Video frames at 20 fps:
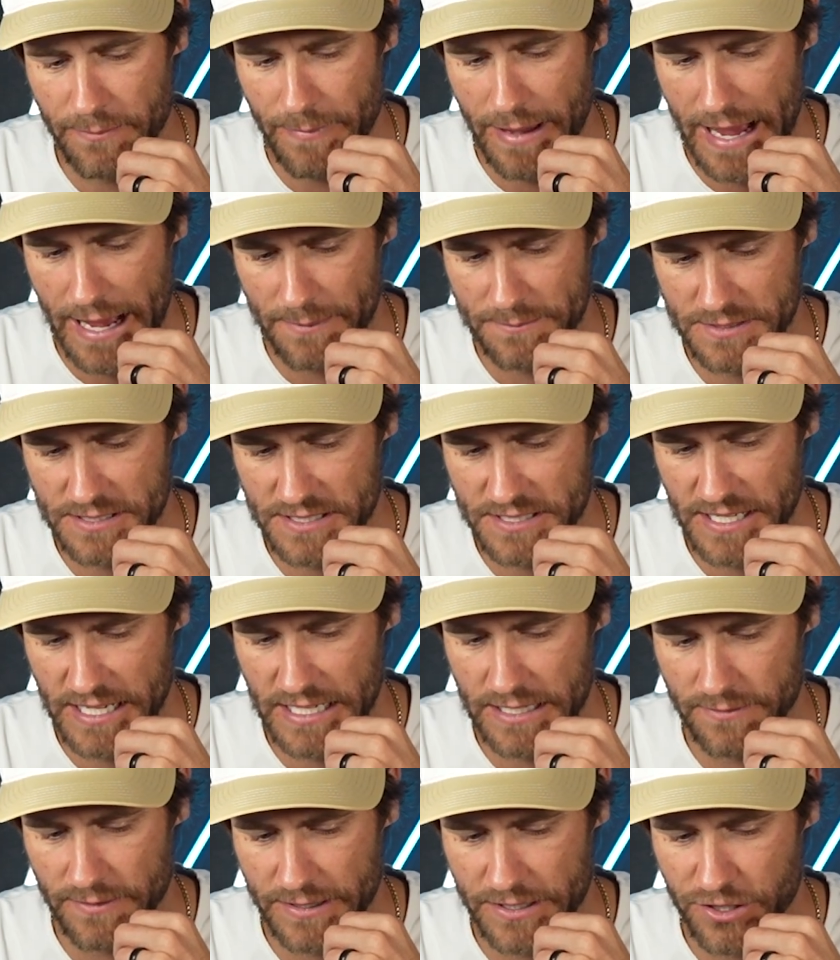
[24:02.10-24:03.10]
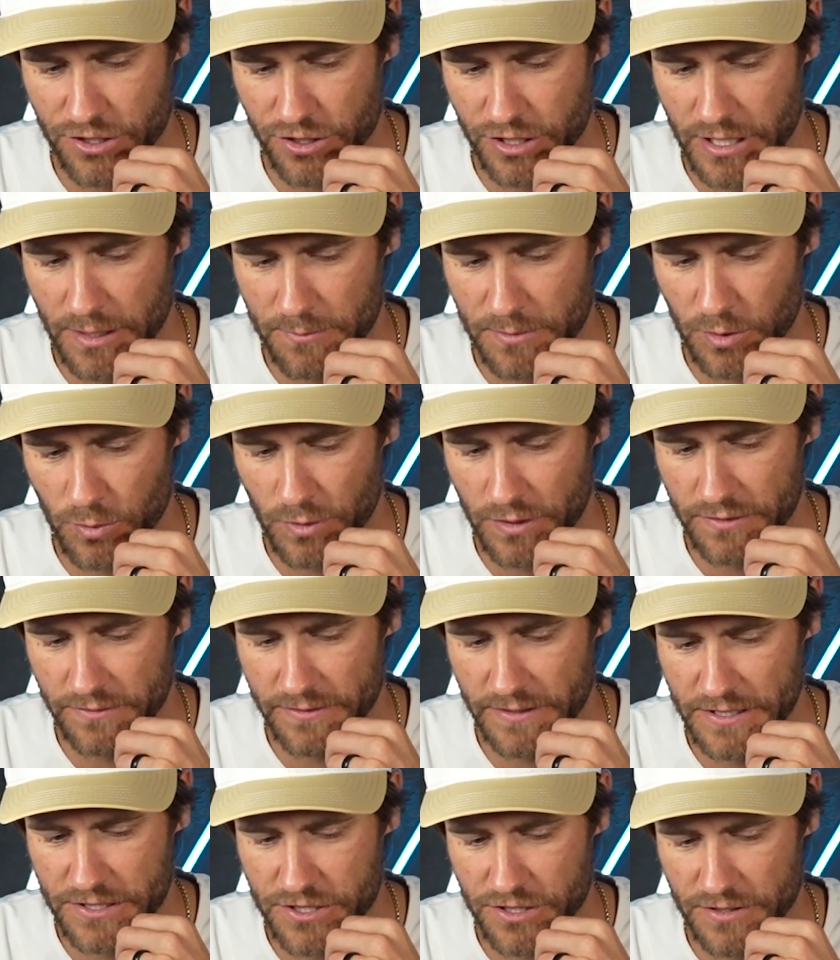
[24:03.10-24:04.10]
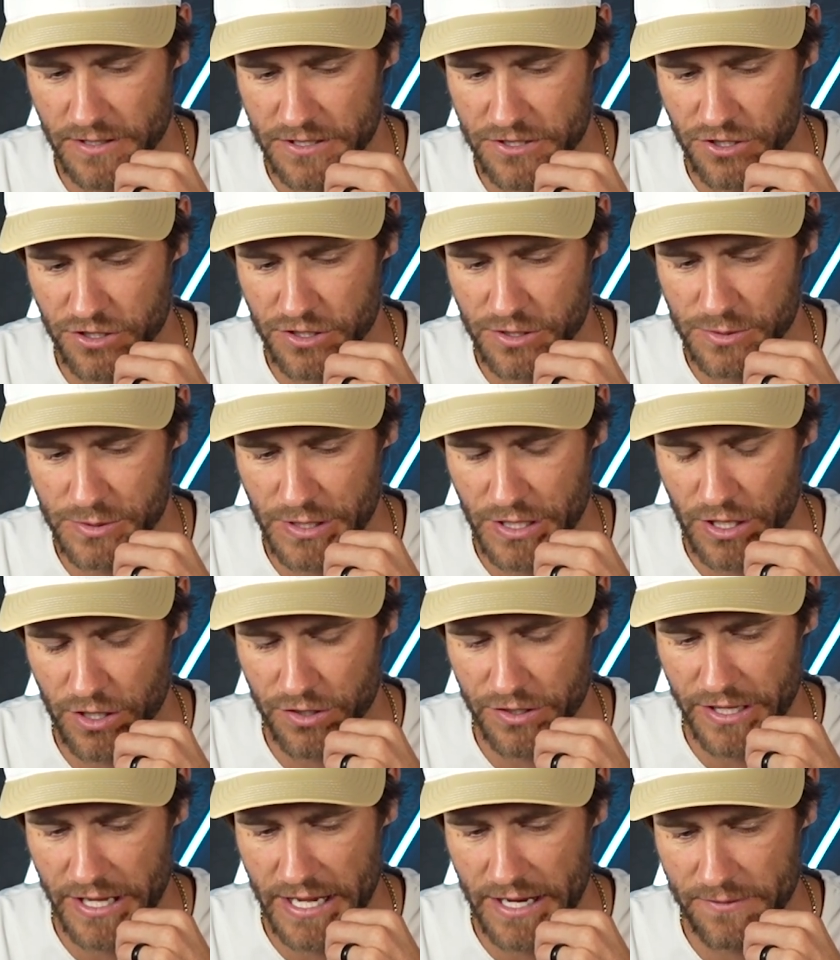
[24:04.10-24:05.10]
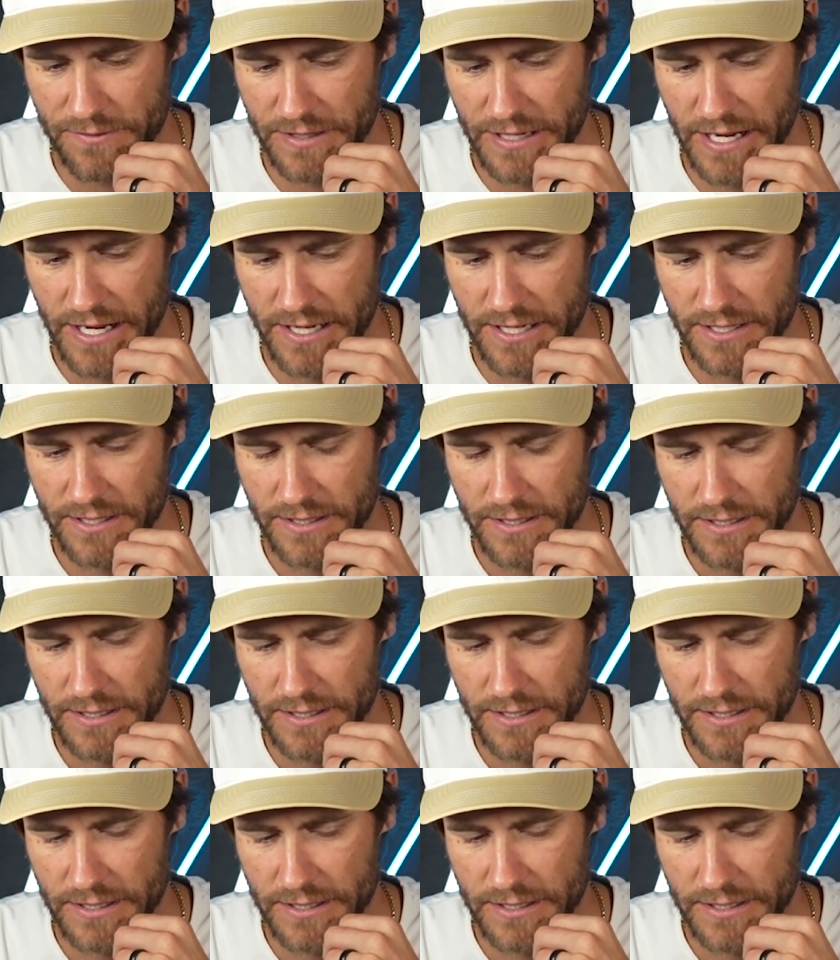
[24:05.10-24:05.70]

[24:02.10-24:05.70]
maps is kind of like your number one feature that you're using all day, every day.